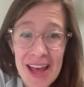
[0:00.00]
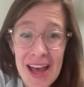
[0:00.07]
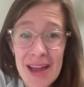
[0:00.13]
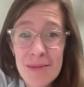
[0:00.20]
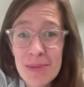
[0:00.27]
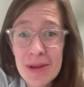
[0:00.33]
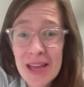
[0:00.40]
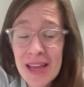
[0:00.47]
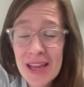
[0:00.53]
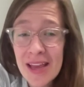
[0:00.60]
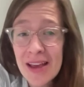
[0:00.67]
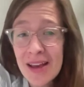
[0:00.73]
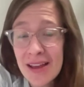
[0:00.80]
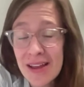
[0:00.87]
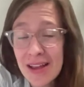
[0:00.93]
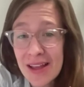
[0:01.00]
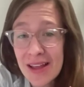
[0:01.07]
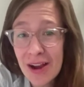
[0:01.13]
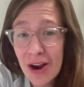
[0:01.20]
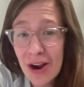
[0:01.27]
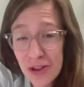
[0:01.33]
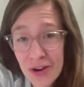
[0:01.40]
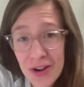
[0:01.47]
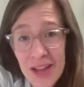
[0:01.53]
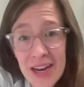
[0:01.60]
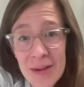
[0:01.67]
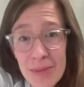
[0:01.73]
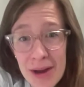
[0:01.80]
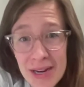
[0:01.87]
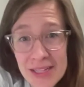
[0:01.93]
And b are there
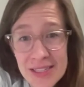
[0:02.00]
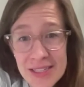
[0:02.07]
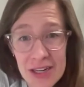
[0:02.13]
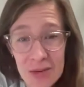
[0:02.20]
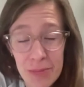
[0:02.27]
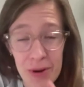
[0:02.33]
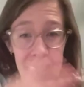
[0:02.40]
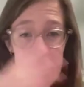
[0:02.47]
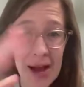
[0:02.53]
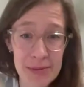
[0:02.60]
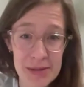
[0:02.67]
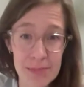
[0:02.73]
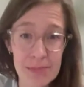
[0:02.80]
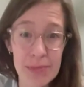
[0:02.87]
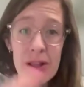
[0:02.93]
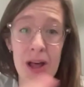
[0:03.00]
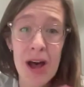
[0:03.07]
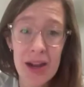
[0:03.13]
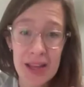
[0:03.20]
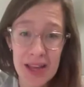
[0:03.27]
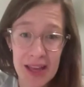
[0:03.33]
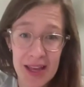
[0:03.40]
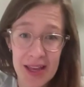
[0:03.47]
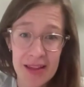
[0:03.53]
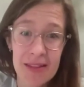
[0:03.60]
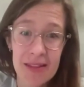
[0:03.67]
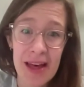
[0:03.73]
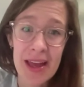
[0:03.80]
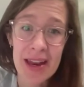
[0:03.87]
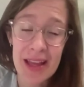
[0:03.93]
antibodies that are perhaps blocking
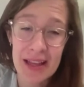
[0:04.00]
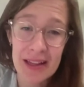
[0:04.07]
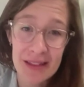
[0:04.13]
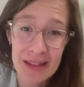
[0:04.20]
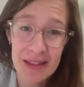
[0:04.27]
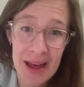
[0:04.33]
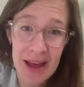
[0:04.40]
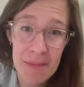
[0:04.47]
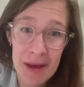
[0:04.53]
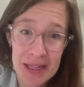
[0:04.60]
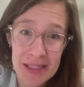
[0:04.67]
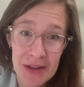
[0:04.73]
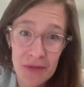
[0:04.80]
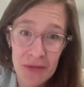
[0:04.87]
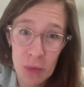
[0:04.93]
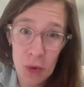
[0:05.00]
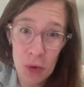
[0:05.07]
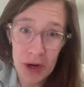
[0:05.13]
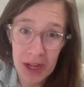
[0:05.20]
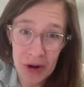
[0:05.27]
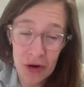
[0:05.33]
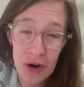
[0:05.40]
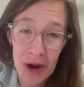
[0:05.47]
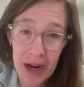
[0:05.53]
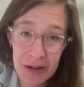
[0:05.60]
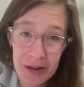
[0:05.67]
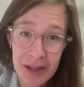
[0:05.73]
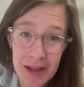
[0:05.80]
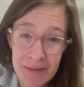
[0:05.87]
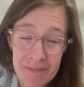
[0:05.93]
that that medicine from working
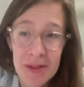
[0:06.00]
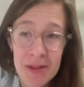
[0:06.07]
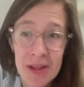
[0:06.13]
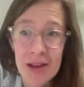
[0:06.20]
correctly?